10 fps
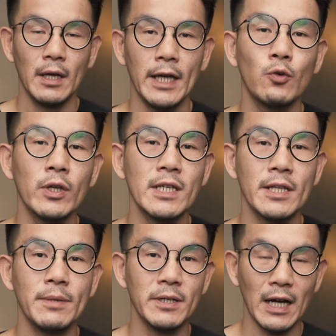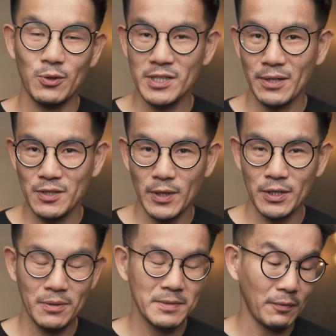And quick disclaimer, I do sell this
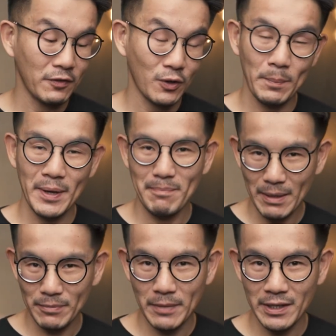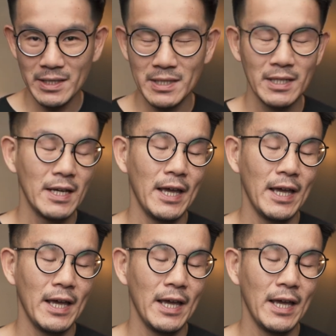vacuum. Some of the comments might be biased.